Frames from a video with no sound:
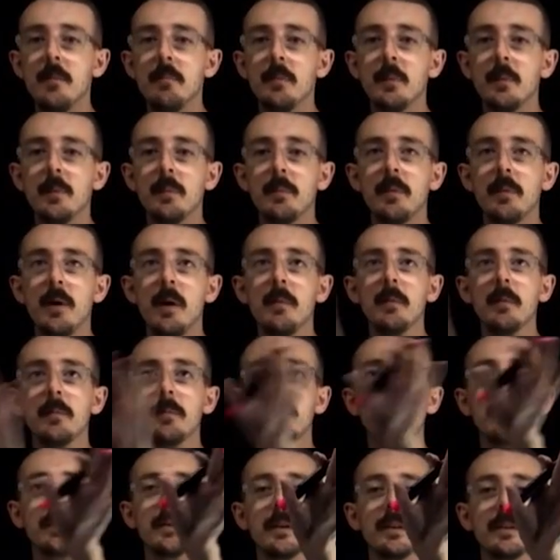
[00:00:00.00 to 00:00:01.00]
but we
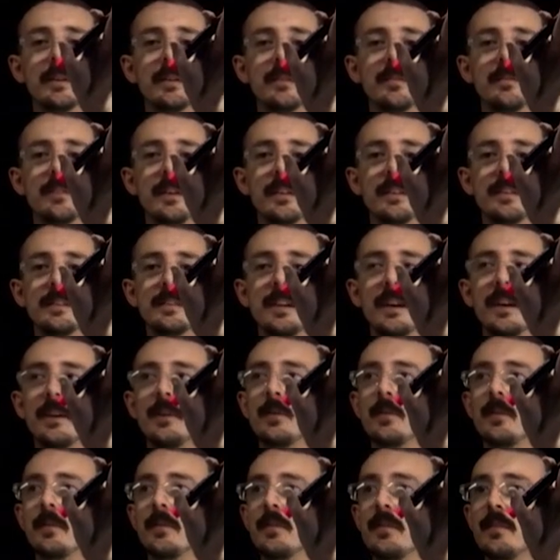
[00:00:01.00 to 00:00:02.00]
probably want to get the
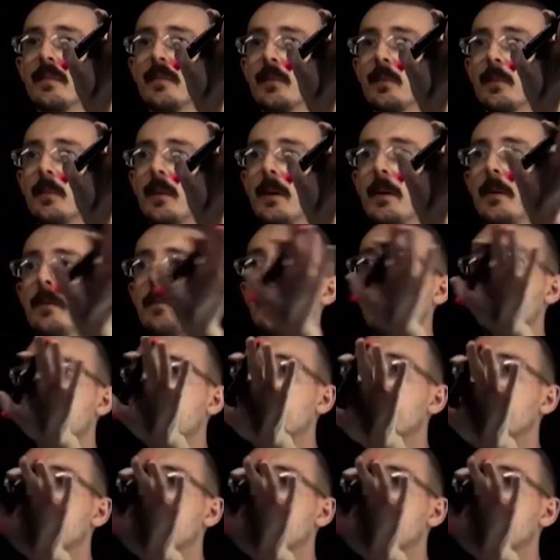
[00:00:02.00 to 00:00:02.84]
second derivative as well.